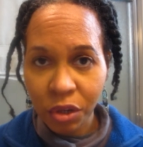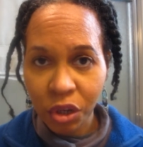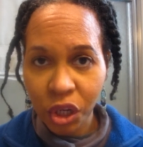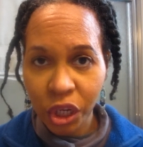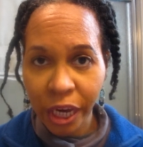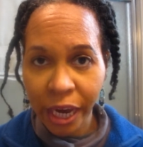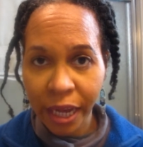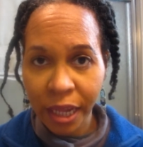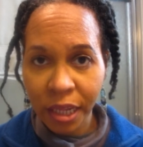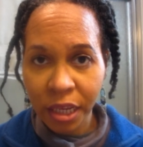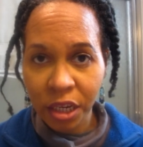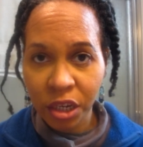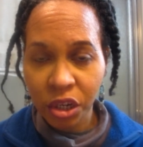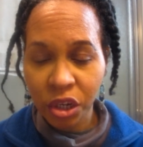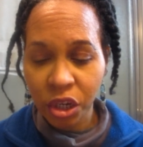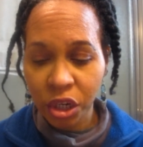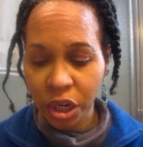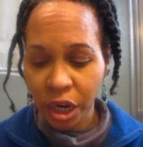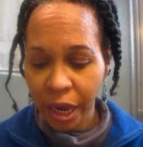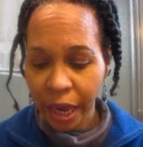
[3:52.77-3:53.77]

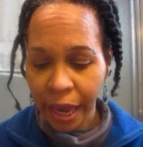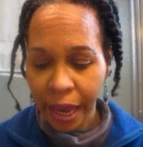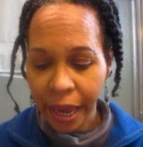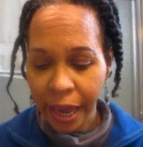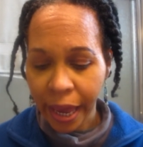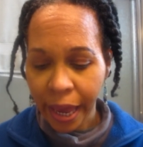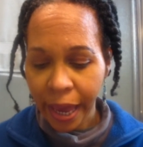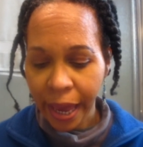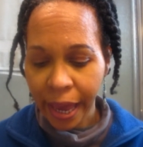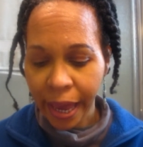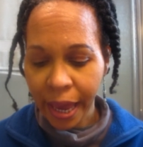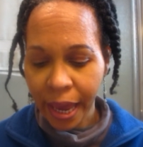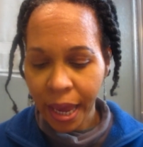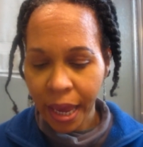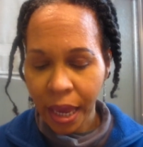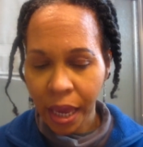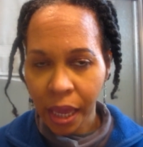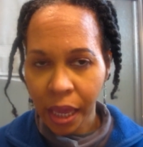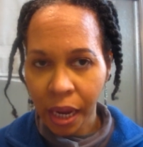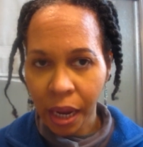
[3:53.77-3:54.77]
challenge,
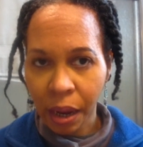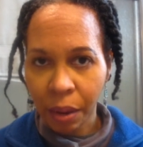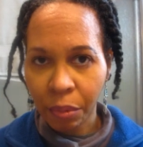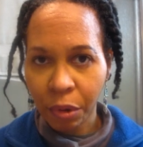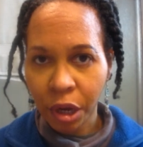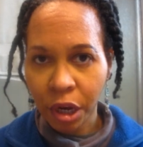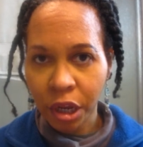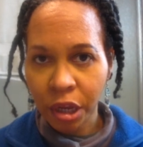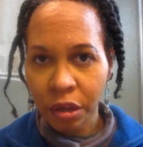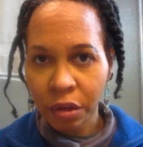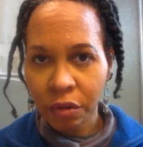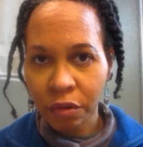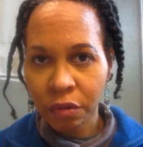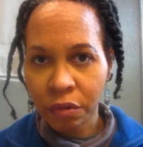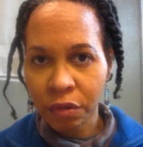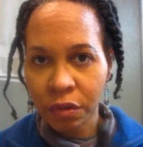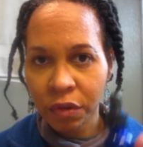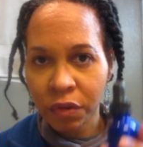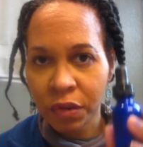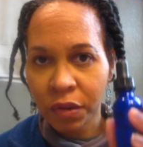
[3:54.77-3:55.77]
and I'm going to
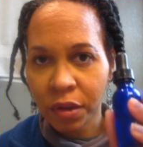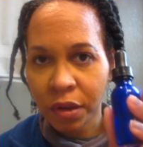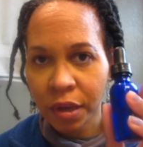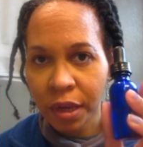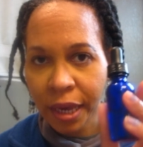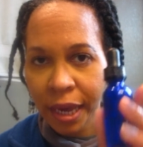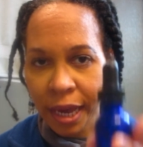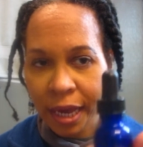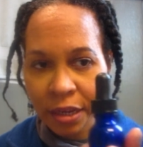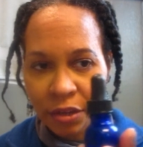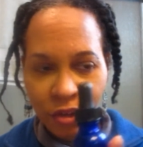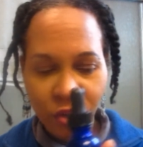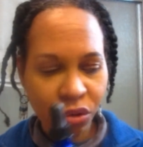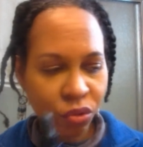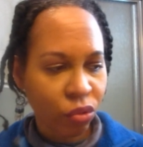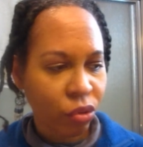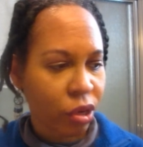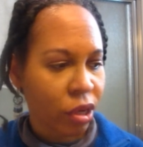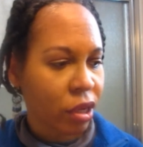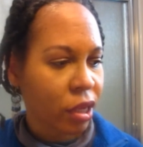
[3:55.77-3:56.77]
use castor
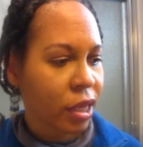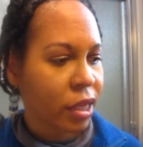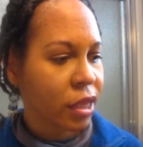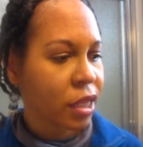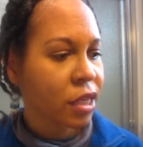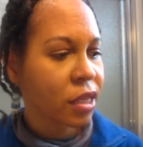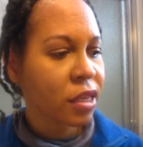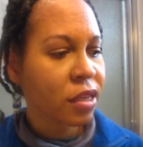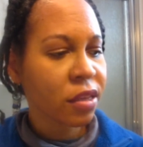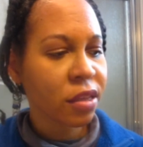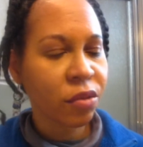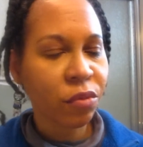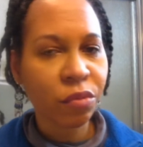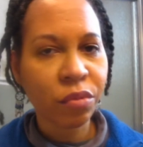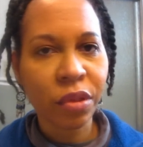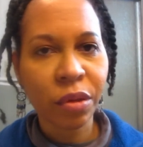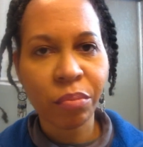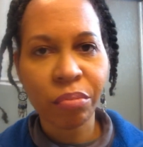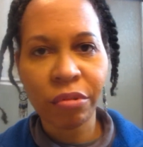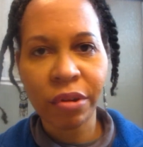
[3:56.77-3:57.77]
oil, and this is
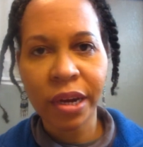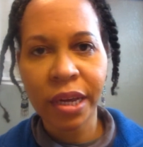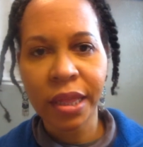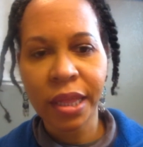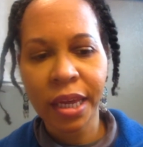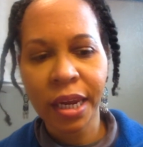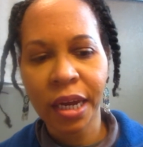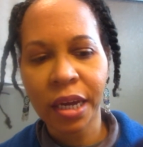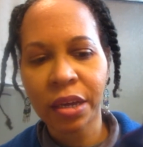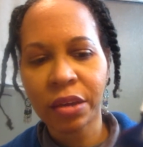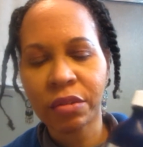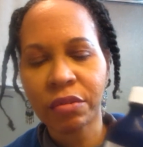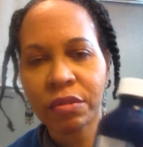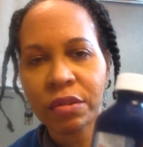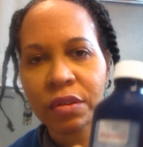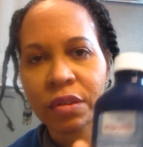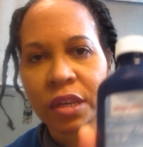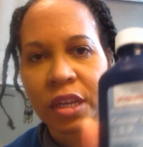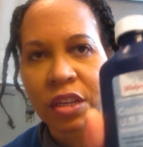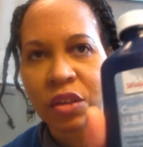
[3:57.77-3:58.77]
the brand that I
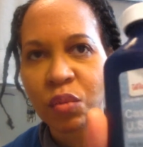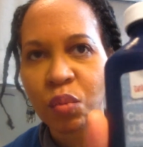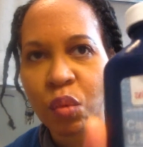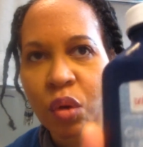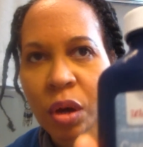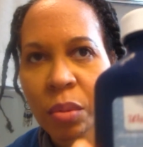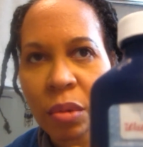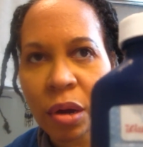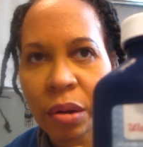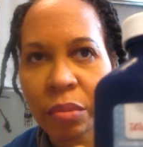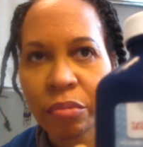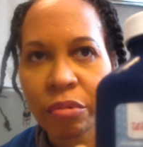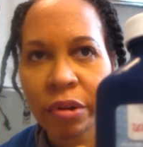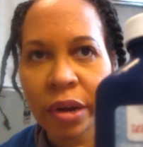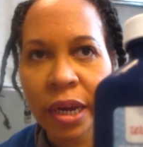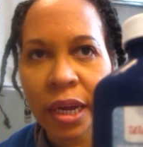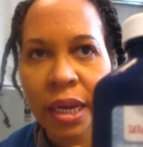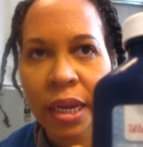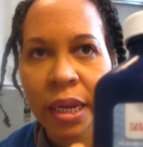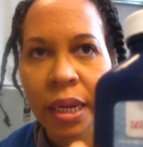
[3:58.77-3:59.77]
use. It's Walmart
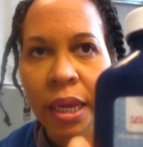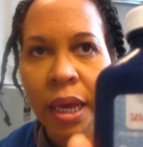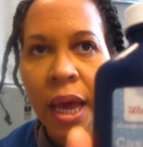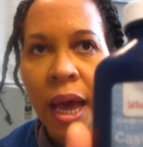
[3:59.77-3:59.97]
brand.